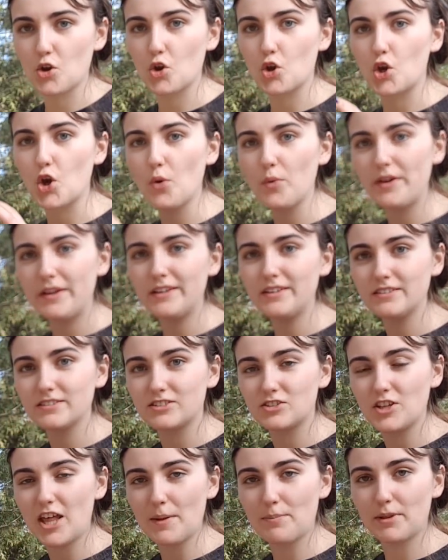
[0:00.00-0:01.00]
going
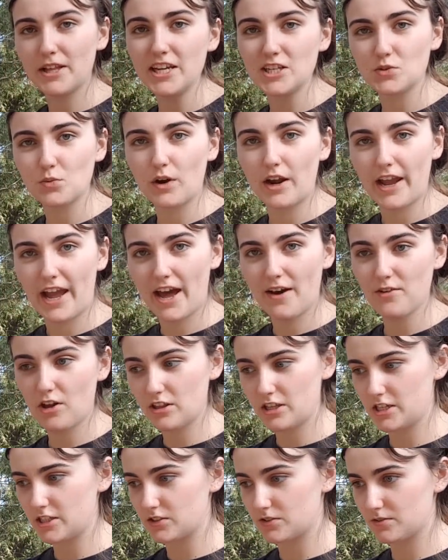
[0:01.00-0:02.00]
to that place where I have all
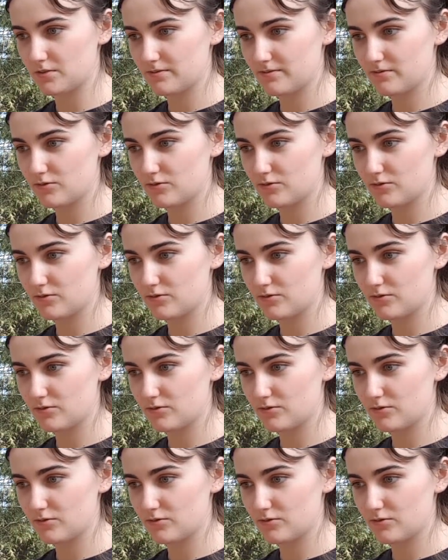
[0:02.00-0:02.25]
these